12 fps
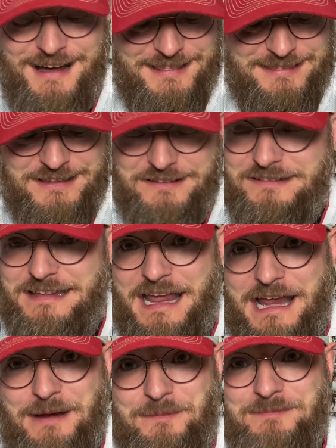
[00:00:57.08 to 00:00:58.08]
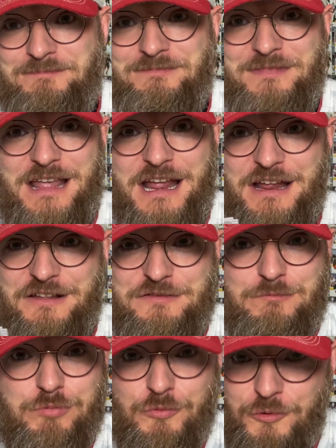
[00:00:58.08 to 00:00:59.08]
This game is
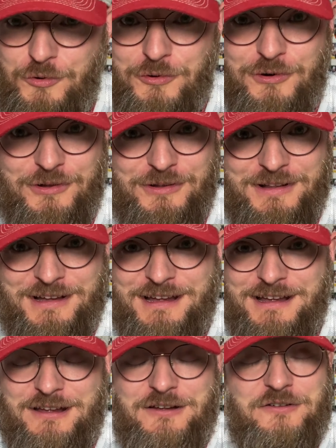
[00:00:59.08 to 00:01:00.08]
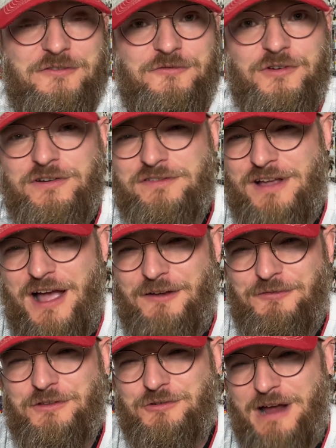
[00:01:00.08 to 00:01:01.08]
brutal. First
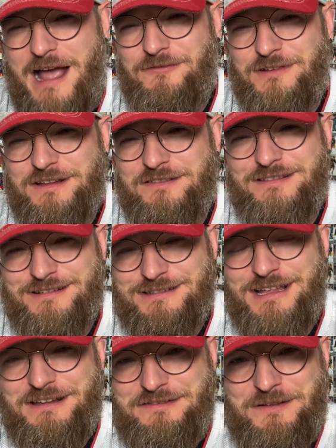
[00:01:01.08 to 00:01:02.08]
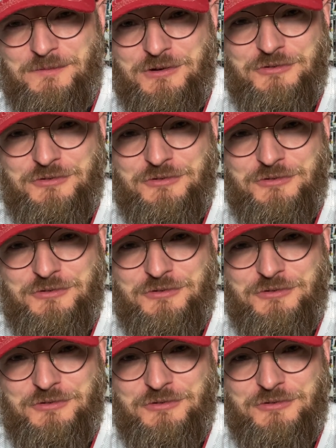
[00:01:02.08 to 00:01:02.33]
off, the graphics look like someone